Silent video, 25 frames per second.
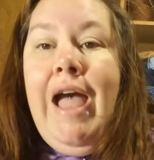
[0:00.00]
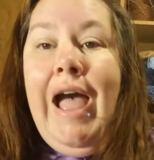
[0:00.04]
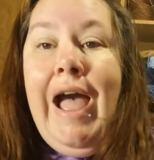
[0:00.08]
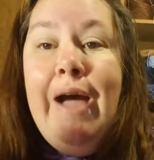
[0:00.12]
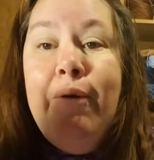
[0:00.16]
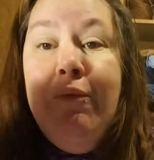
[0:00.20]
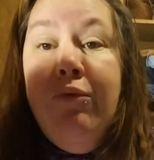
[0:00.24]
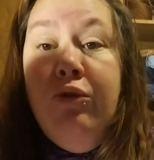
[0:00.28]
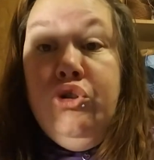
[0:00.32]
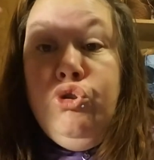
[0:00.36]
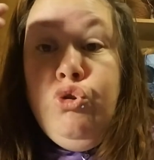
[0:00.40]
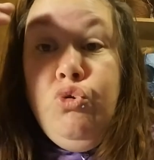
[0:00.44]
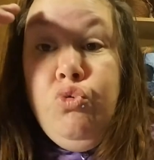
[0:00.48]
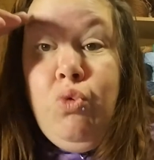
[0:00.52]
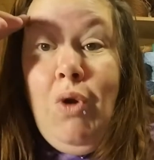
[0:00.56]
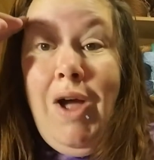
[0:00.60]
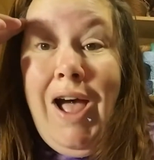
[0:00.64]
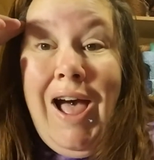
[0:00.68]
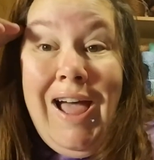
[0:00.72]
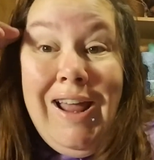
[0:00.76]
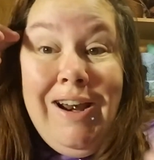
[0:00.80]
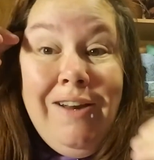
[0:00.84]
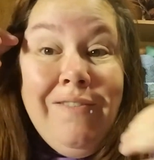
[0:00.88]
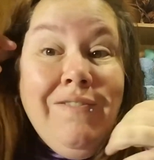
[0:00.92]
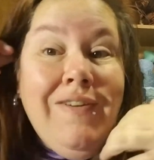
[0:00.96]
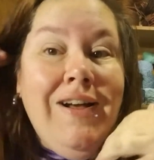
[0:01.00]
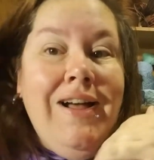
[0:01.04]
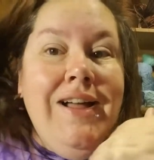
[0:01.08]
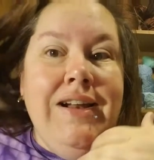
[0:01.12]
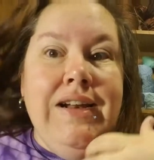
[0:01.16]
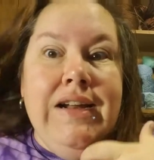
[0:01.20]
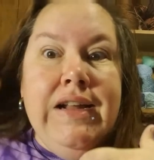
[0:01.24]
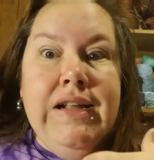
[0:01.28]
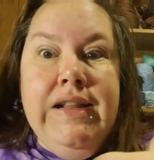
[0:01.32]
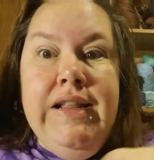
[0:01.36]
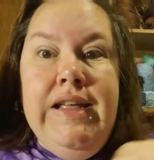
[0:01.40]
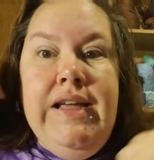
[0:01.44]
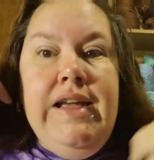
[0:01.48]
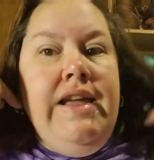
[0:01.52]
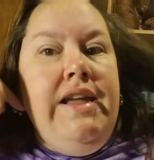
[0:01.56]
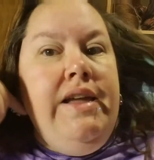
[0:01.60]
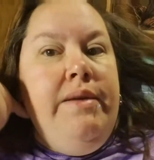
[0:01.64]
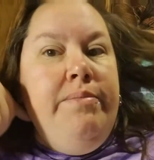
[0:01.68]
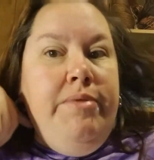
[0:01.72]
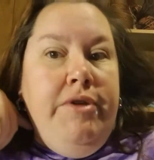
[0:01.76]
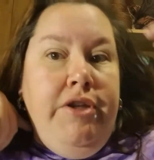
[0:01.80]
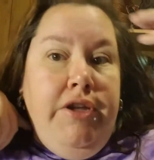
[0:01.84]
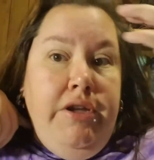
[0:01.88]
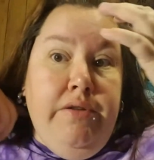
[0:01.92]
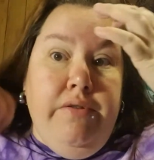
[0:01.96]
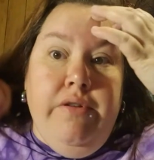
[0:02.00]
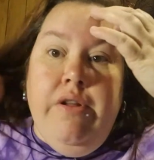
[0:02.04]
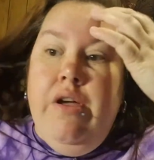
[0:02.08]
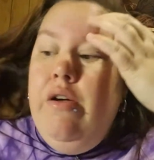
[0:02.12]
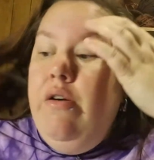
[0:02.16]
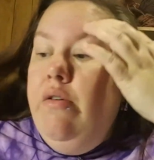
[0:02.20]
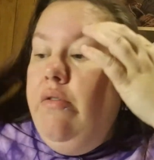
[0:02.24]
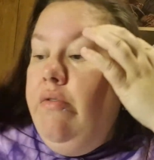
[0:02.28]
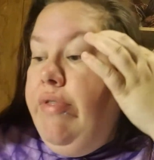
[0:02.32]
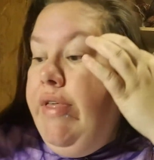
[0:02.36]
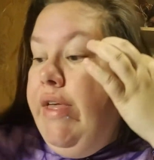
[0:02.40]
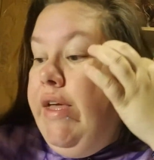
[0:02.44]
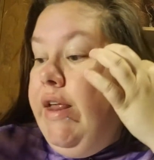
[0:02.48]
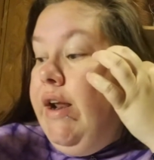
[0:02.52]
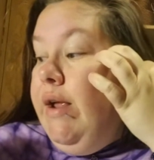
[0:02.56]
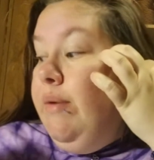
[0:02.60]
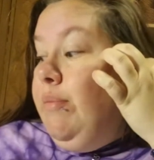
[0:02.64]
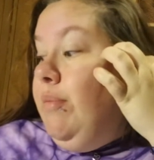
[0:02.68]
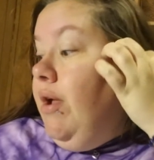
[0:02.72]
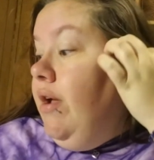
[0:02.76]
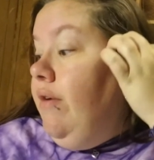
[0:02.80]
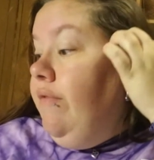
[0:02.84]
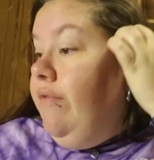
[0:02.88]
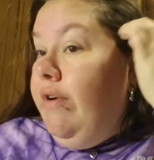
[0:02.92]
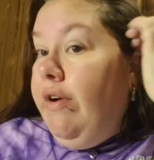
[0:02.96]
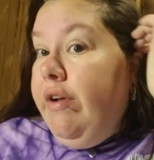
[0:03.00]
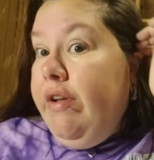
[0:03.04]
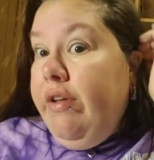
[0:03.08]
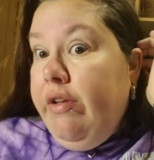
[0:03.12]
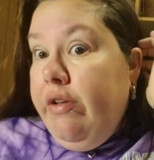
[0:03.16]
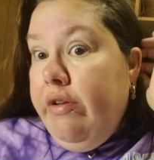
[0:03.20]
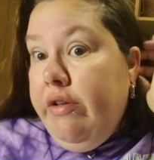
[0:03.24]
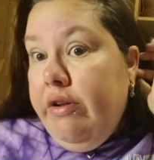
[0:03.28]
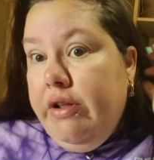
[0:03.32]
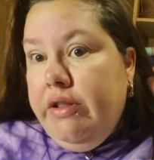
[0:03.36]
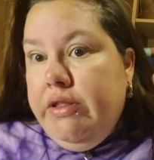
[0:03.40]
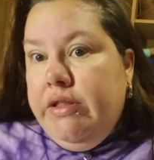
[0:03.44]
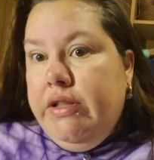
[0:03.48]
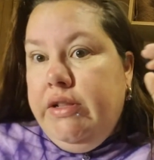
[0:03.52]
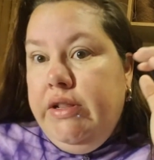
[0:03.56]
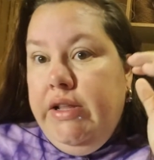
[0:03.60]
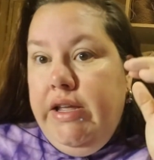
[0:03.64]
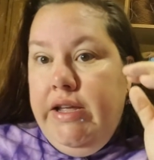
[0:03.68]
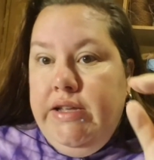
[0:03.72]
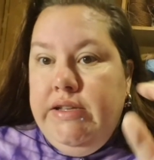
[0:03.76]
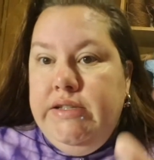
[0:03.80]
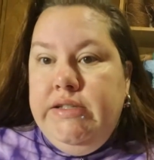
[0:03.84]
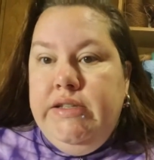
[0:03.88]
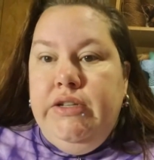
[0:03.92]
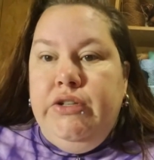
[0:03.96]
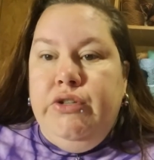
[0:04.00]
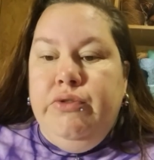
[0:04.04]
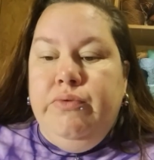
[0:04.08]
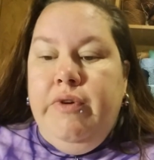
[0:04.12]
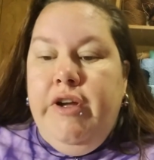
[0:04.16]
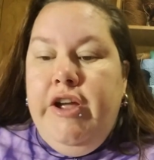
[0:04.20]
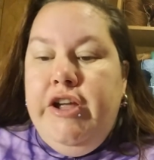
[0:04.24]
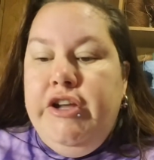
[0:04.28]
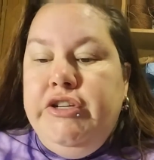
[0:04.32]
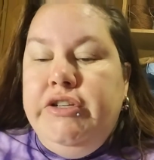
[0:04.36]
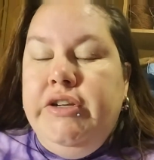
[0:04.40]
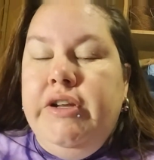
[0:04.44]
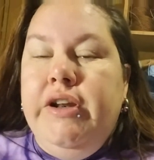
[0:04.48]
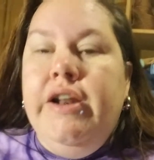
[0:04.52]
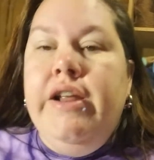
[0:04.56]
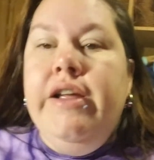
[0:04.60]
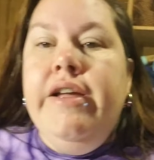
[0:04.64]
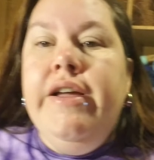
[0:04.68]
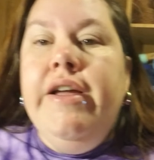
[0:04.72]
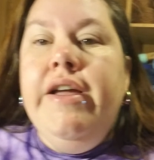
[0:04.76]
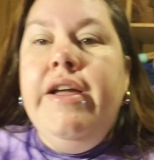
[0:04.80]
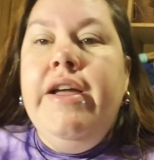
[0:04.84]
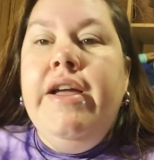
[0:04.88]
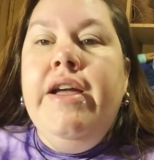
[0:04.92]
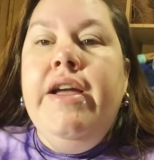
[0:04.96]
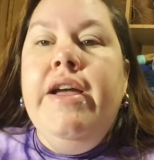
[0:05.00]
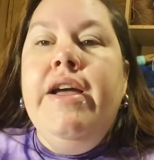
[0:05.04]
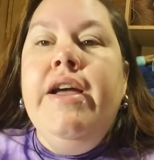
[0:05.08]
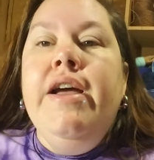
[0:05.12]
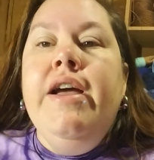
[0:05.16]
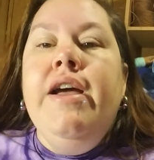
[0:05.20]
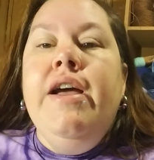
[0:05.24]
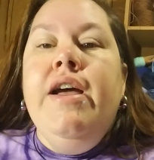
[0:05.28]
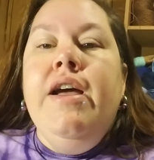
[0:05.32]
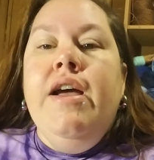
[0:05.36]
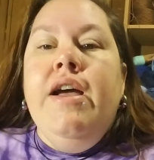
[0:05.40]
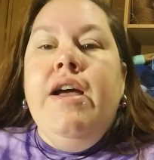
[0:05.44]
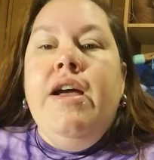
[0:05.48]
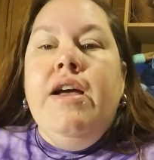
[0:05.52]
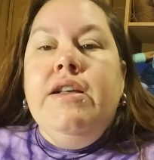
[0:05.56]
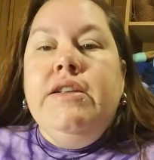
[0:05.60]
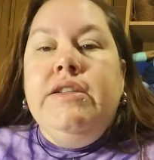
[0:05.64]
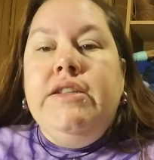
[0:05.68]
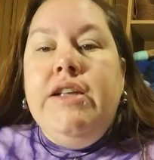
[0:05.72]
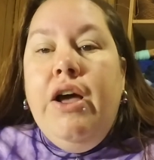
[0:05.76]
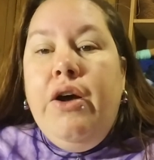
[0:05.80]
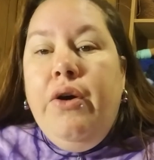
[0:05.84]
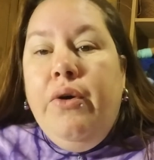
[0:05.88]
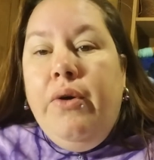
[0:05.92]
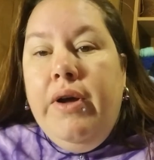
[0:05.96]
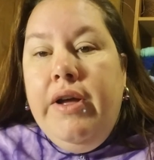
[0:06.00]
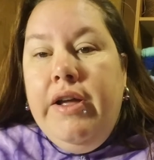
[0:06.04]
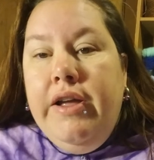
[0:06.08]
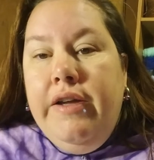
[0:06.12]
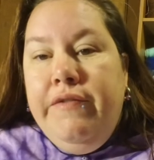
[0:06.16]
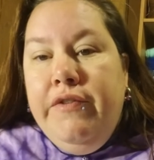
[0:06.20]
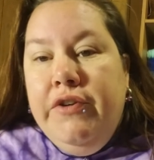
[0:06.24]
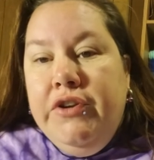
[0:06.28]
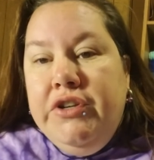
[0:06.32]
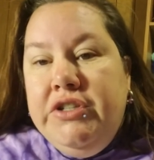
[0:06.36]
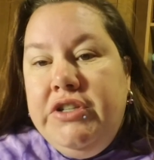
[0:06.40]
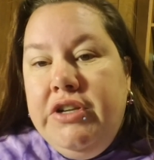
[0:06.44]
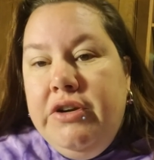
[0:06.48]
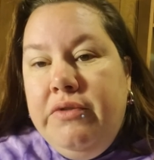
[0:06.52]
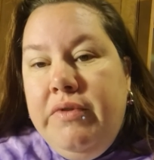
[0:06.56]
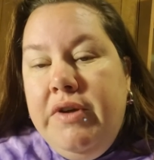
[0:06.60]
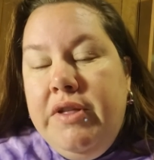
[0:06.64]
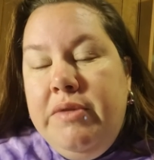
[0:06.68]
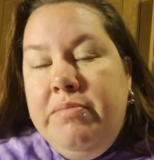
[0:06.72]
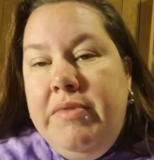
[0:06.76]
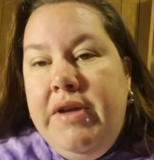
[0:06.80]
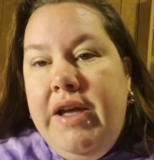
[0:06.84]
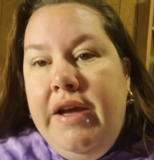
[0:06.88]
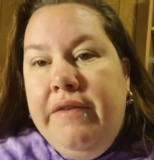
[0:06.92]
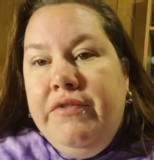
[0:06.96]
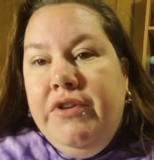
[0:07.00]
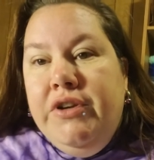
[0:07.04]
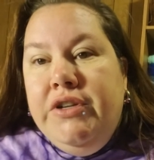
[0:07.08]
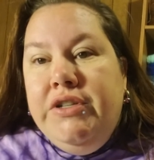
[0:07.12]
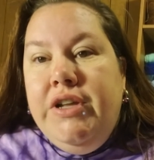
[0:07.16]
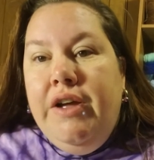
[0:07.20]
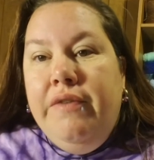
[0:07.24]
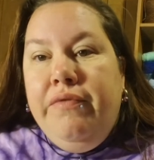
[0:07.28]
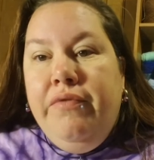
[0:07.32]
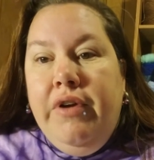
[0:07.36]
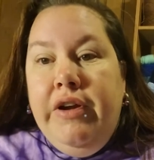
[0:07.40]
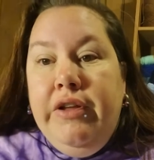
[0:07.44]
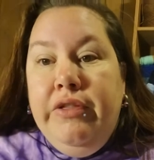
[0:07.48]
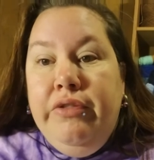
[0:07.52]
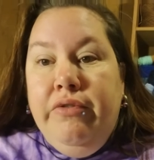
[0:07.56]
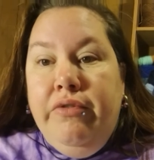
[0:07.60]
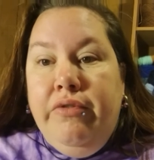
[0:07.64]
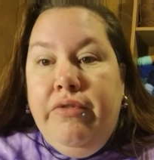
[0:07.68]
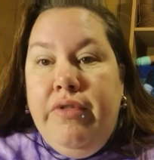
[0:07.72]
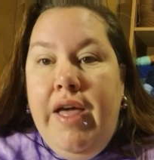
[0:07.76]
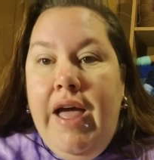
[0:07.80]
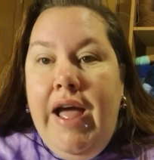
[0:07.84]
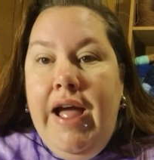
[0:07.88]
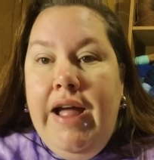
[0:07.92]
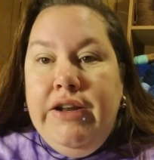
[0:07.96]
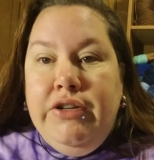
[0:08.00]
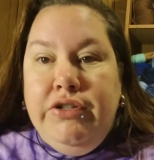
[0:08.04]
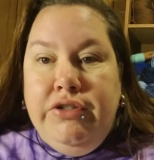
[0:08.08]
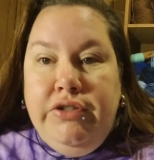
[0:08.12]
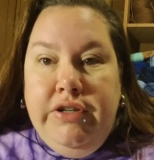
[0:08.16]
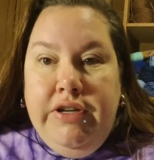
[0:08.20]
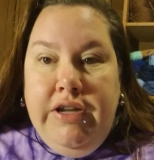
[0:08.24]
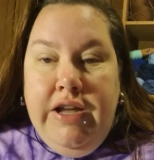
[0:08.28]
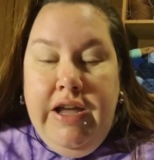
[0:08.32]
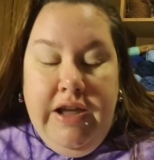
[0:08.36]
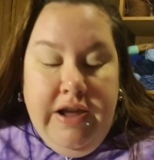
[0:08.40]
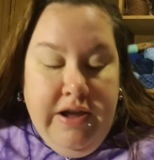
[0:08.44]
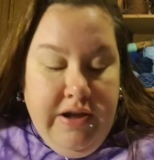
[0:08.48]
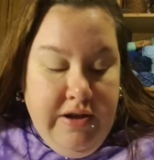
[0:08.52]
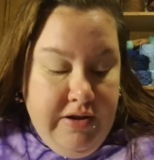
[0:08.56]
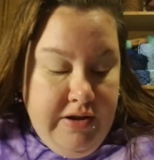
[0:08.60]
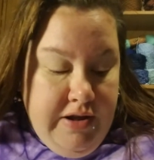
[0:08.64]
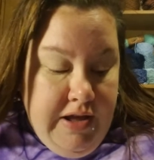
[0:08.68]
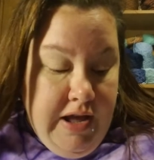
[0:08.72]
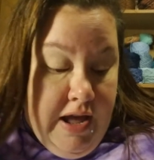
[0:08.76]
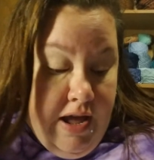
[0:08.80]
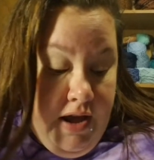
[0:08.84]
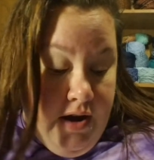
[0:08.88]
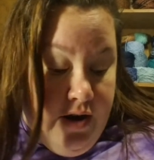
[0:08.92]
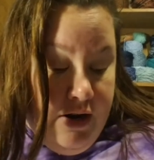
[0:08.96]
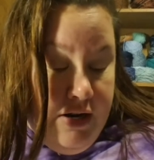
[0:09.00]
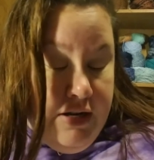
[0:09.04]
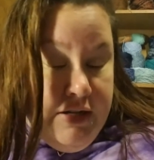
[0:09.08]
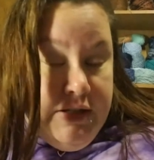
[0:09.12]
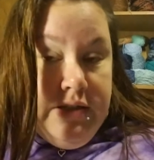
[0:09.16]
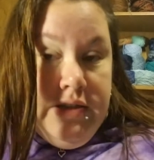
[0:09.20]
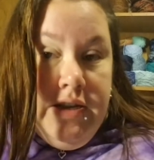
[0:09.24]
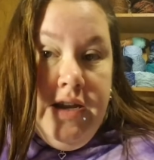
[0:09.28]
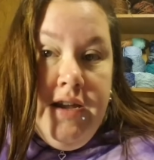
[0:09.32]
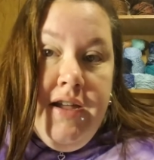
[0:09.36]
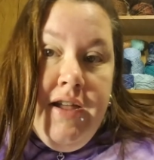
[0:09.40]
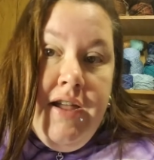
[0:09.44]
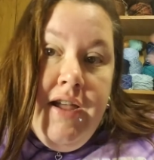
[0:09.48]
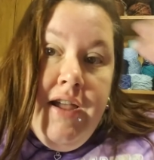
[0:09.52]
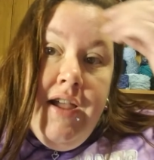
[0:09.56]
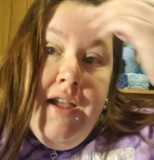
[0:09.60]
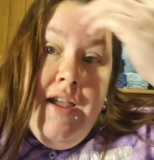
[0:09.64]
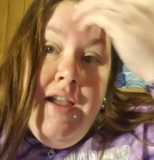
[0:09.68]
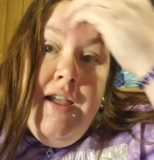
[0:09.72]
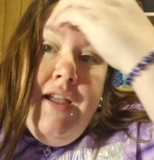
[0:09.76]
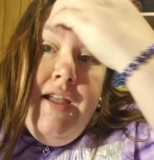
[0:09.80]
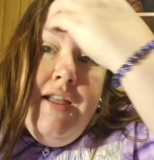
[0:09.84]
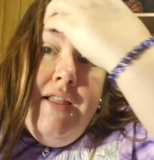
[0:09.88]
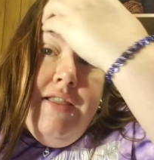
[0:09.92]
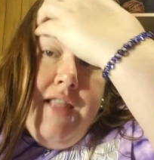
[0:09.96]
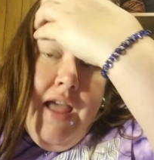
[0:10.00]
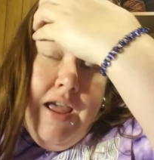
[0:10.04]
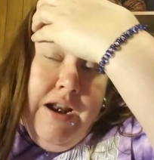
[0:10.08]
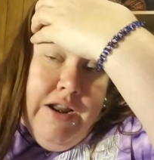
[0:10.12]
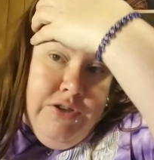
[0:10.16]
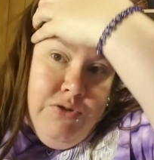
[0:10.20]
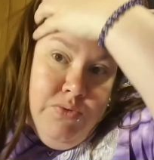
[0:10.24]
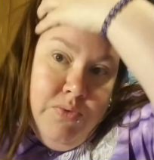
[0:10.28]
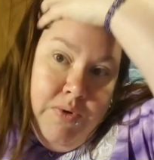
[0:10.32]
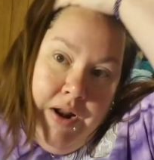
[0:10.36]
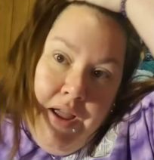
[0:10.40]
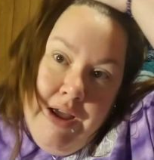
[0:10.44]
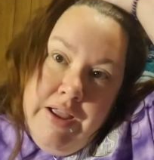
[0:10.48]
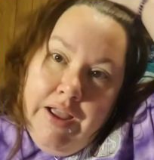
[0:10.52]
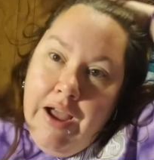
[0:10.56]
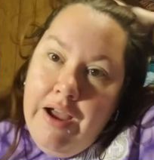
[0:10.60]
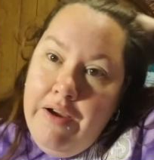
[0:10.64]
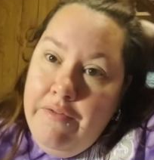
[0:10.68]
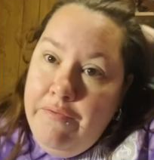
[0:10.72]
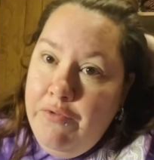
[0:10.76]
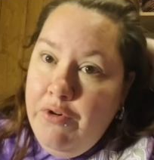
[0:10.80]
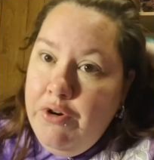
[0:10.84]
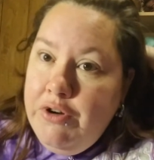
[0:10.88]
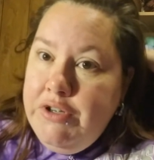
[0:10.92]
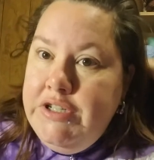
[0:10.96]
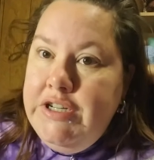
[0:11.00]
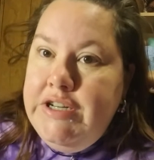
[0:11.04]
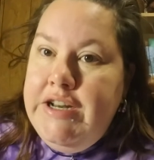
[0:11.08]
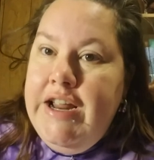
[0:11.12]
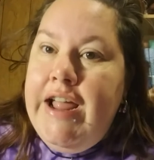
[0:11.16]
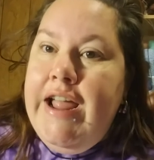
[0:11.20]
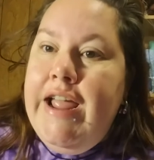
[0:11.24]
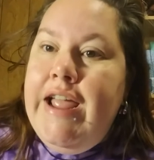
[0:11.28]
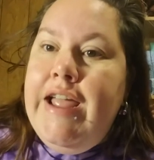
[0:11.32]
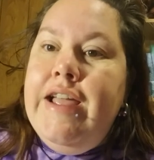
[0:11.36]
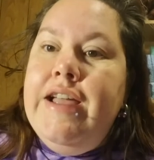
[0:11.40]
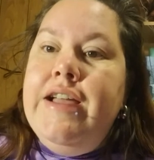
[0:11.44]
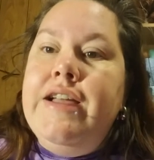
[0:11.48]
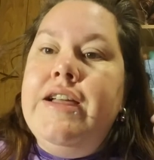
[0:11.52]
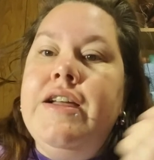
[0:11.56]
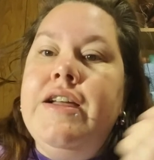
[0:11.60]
I will try to find a link, but you know that I'm not very good at the link situation. So, if you're still with me after suffering through that chaos, that is what I got for today.